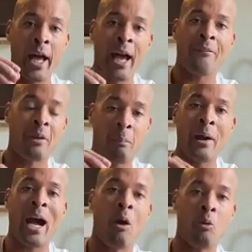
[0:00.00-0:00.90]
have the
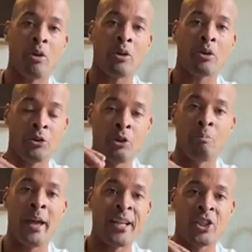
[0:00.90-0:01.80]
power to
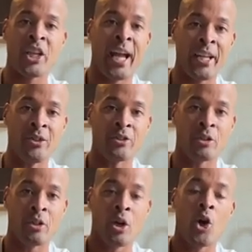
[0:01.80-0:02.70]
make change.
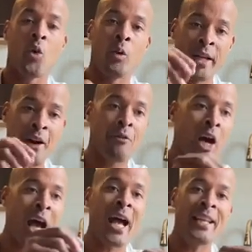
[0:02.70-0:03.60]
Whenever
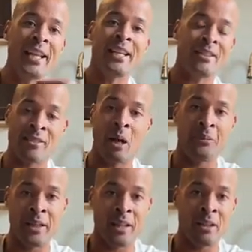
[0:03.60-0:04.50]
I needed
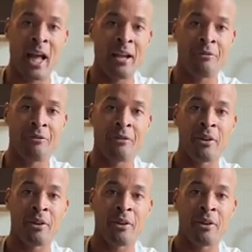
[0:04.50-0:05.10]
something in life,